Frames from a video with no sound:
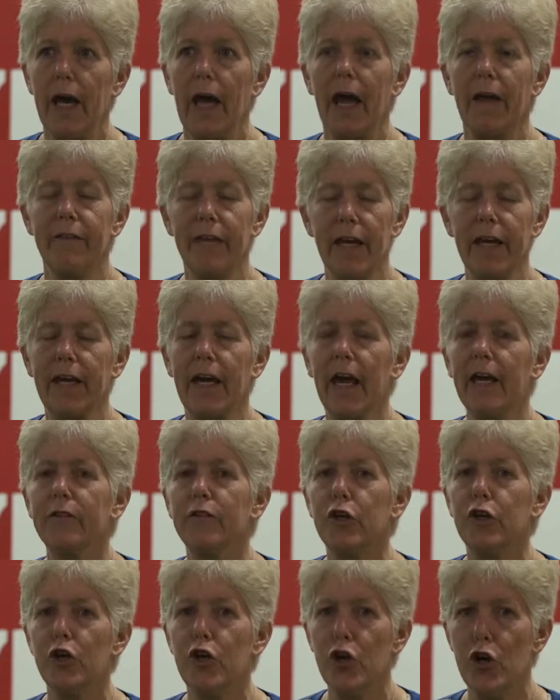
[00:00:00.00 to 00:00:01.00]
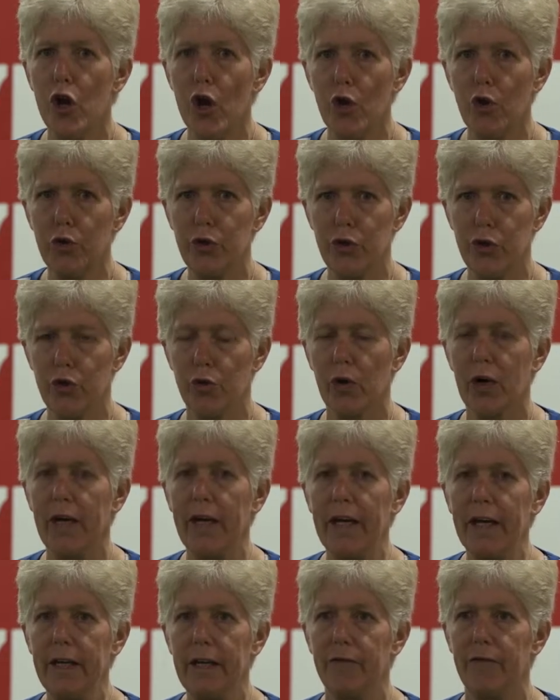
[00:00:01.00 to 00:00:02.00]
And they get to know your
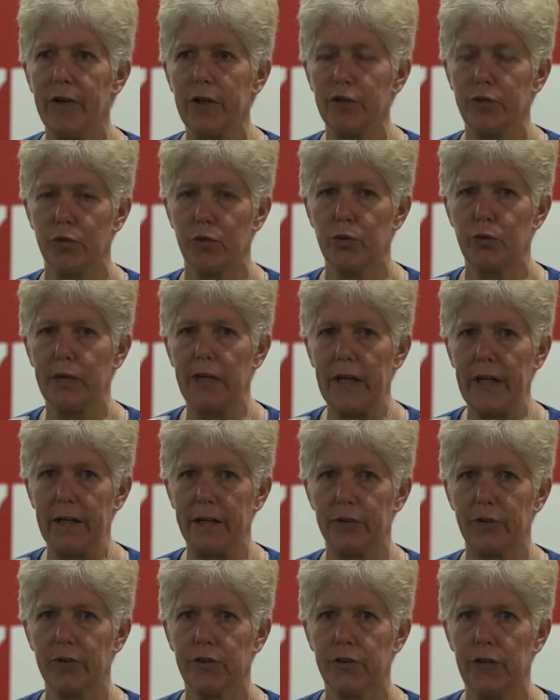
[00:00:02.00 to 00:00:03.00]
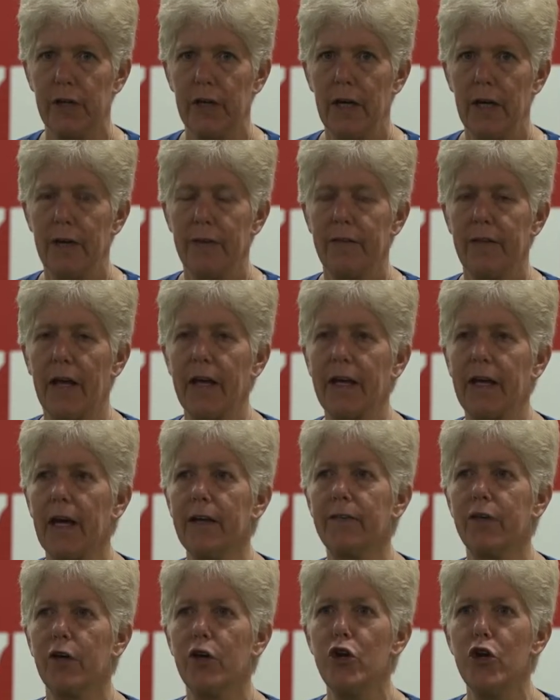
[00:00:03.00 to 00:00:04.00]
individual needs. They
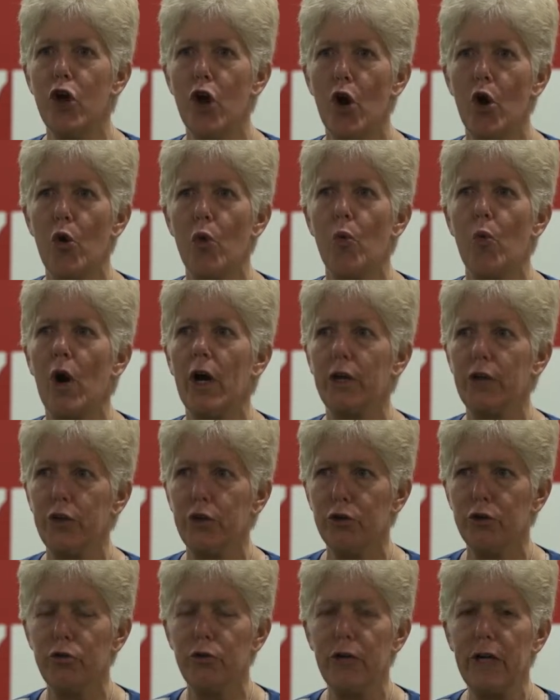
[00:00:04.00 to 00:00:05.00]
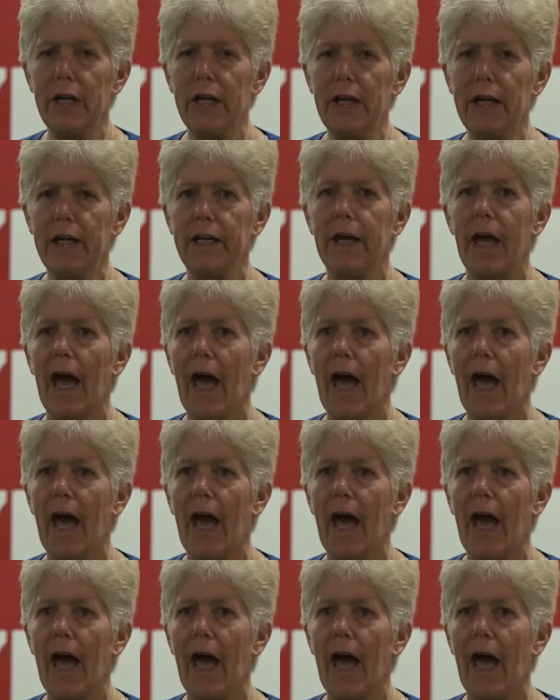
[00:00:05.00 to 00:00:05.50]
get to know what you need